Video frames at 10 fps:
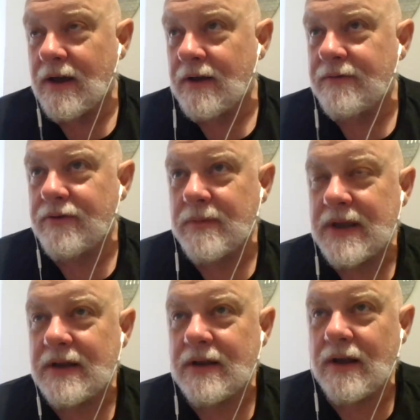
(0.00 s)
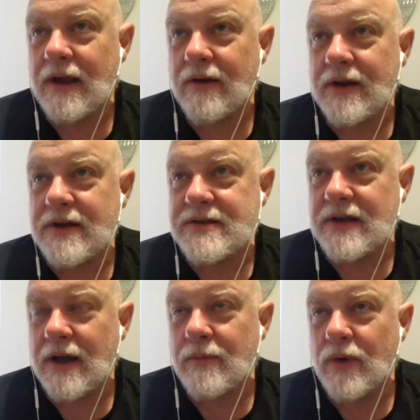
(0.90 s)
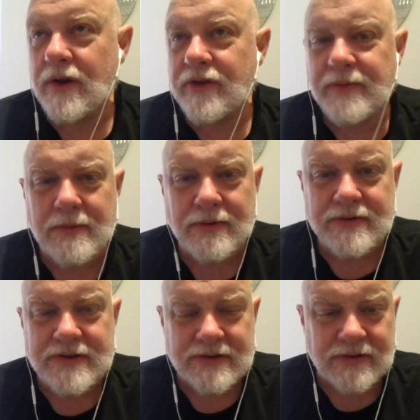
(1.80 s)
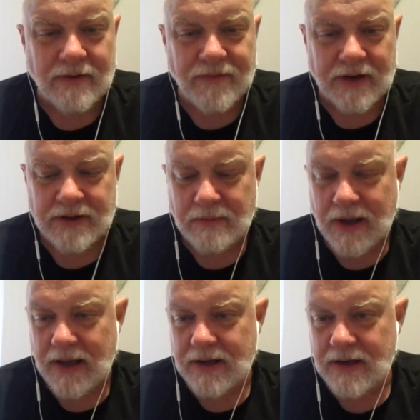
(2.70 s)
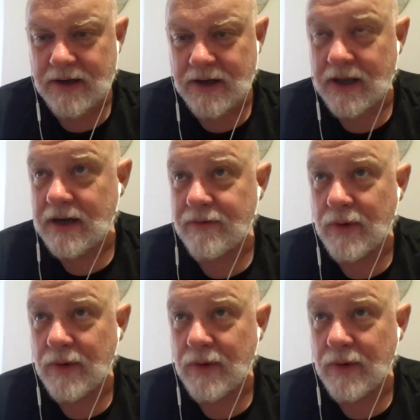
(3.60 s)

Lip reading: For me, air conditioning, I'm one of those people who's just affected by it in a negative